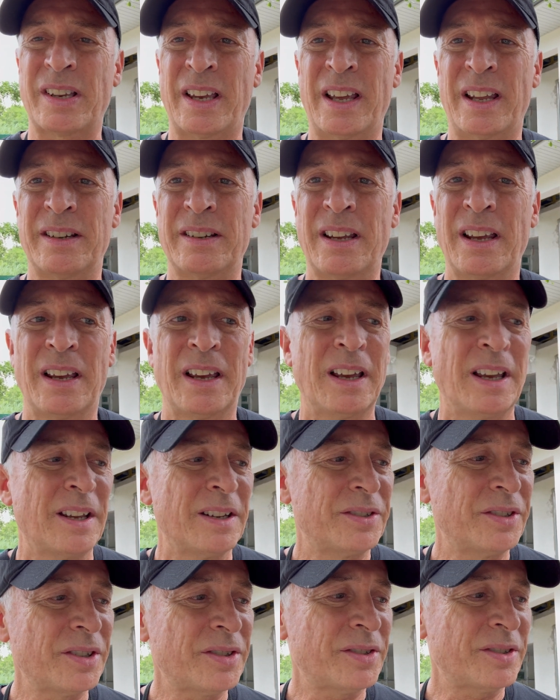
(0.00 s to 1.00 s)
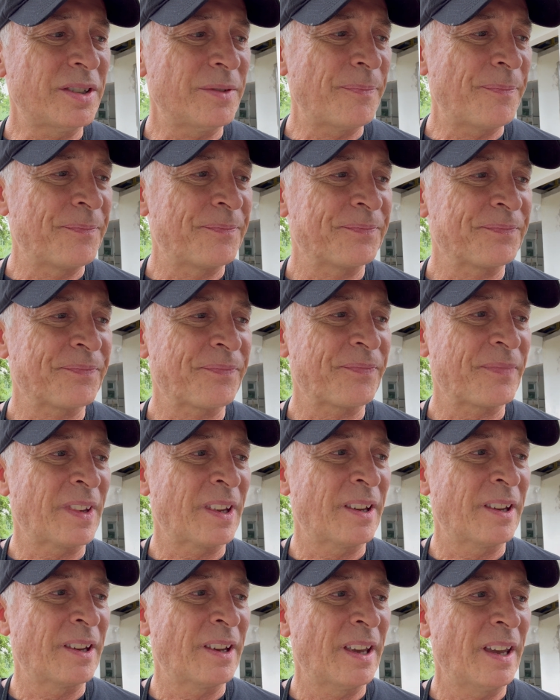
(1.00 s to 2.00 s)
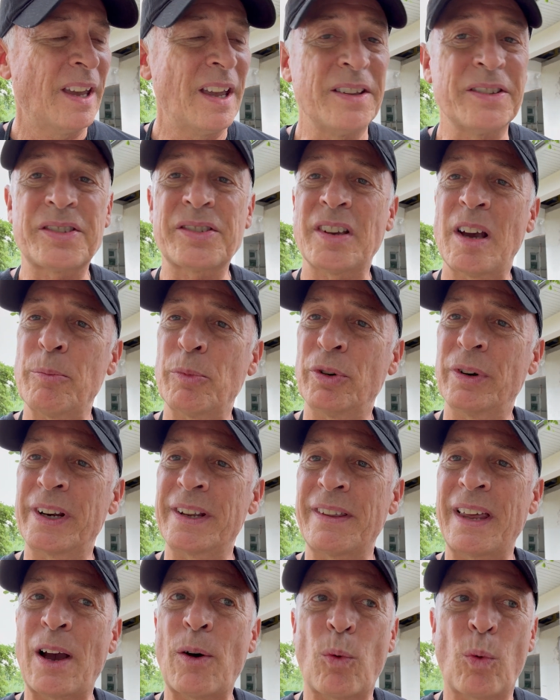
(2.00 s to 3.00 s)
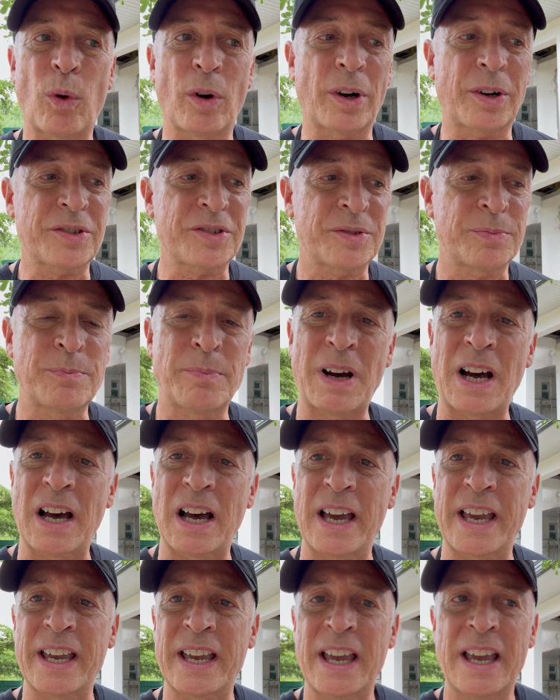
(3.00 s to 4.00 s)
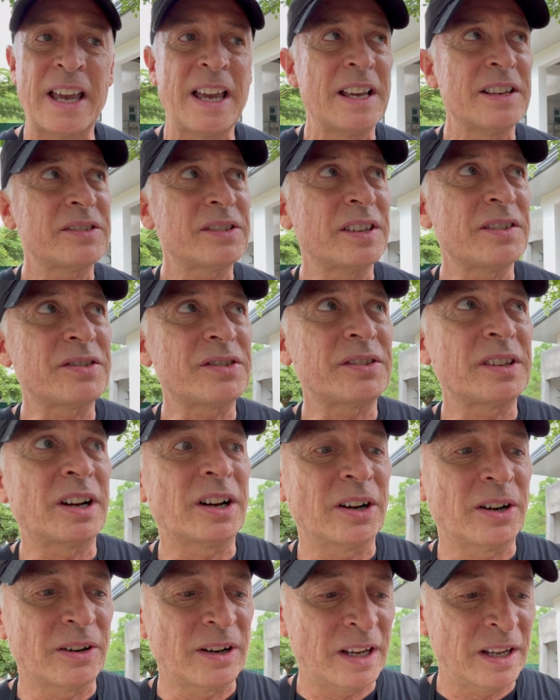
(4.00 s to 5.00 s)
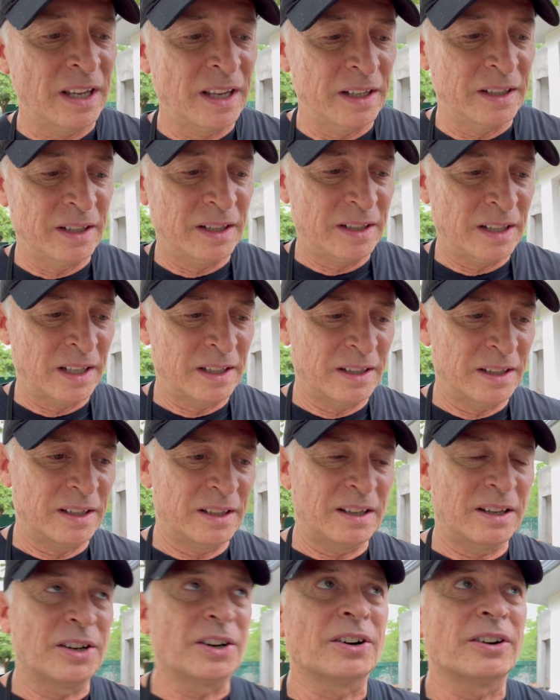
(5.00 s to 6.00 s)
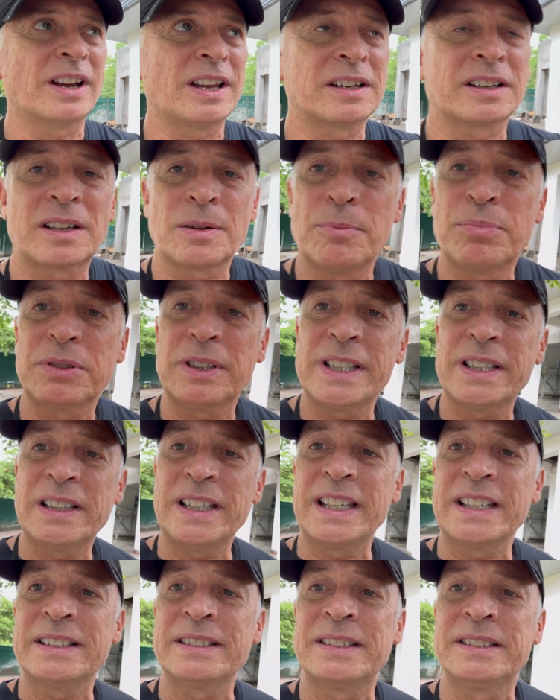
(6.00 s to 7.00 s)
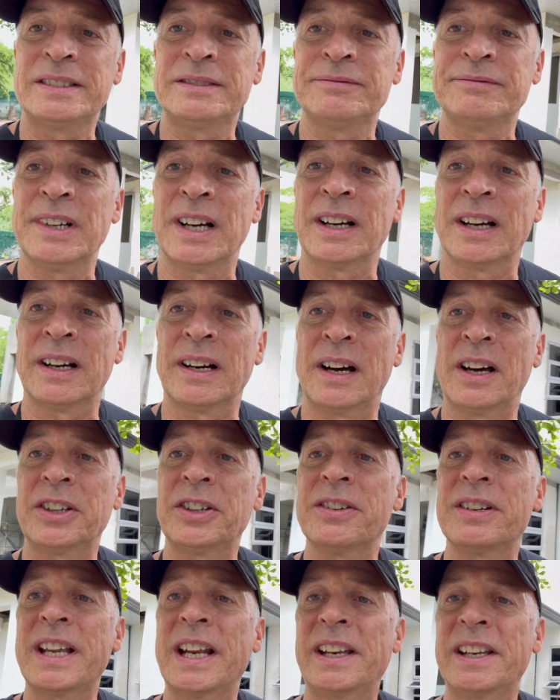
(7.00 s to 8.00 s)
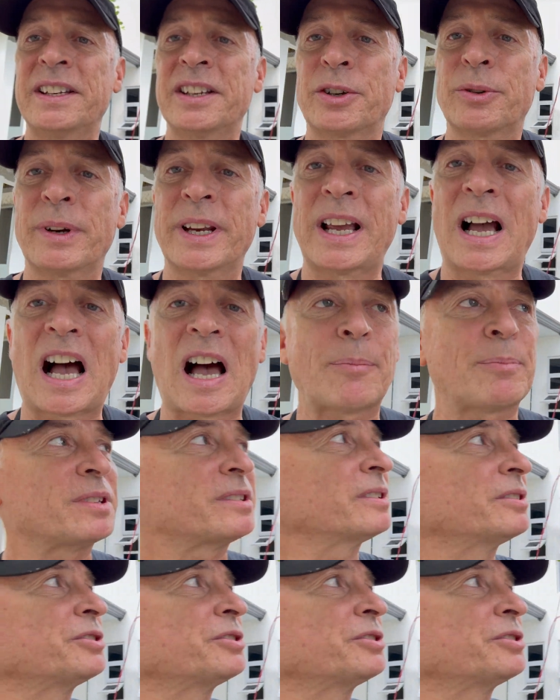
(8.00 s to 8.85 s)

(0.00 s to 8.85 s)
And just in summary, that works by, since they're in completely 180 degree opposite